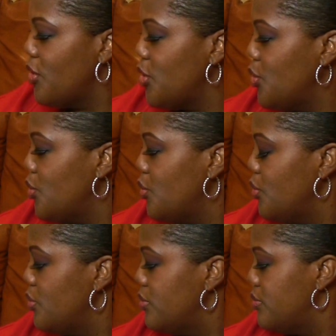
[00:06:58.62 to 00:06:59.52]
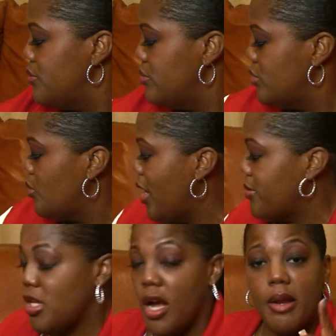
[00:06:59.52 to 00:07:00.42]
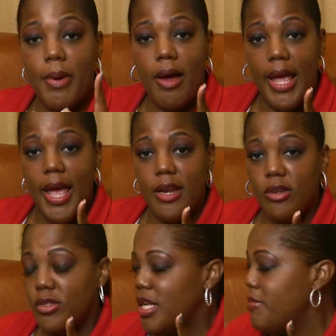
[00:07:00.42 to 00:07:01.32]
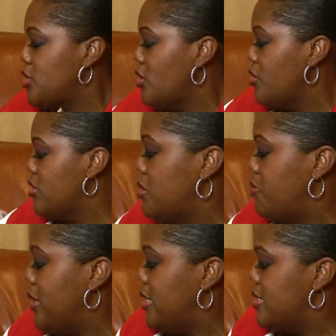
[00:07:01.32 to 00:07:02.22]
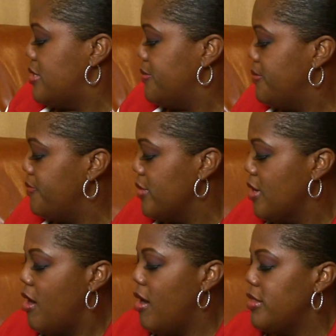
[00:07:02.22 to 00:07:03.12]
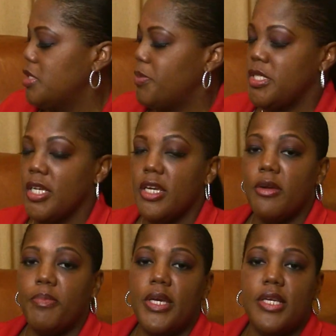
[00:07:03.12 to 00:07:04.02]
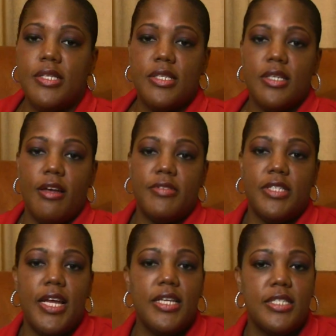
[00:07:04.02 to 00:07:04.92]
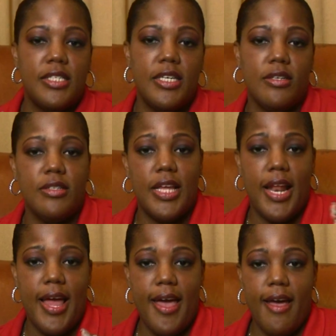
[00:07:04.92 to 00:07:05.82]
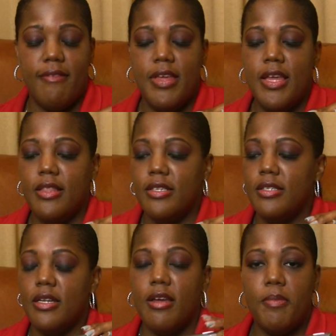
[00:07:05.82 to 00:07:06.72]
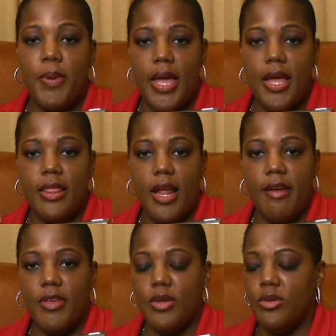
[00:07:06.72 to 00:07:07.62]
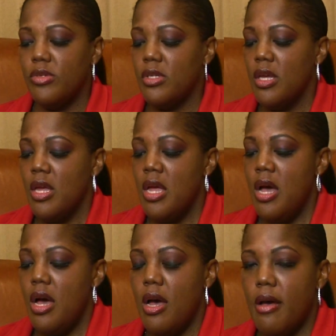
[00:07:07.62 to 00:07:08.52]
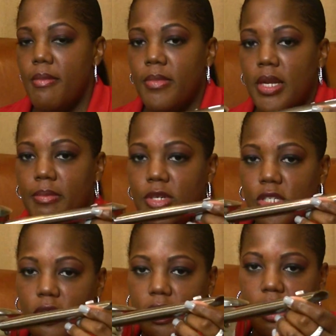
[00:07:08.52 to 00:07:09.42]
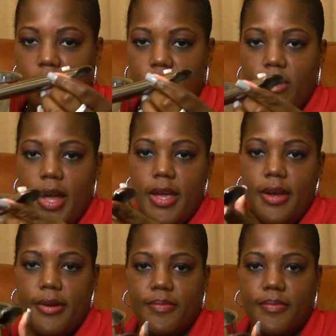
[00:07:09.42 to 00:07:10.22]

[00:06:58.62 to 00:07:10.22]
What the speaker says: you, when I was talking about handles, let me show you piece. On this particular piece of stainless steel that I have, this is another pan that I've used. Let me show you this handle right here.